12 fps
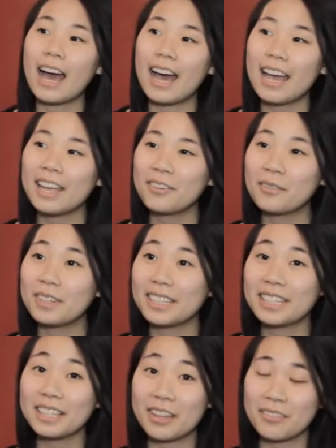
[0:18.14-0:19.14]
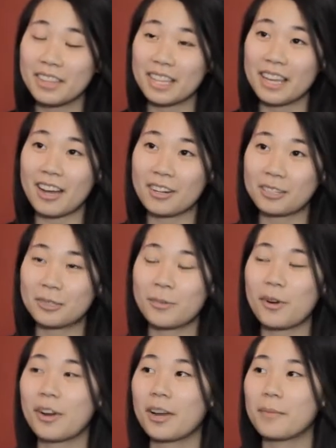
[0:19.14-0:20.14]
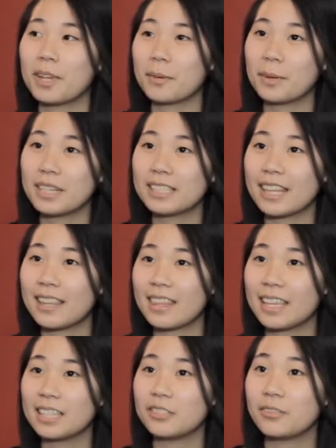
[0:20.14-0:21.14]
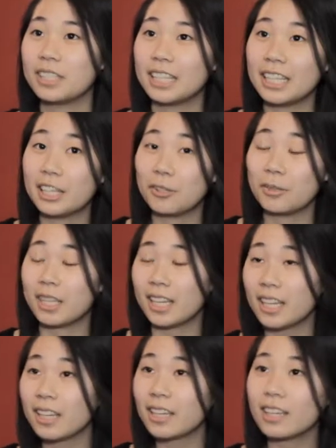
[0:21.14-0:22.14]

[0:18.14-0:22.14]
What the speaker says: I really love the Honors Program here because I think it's really unique.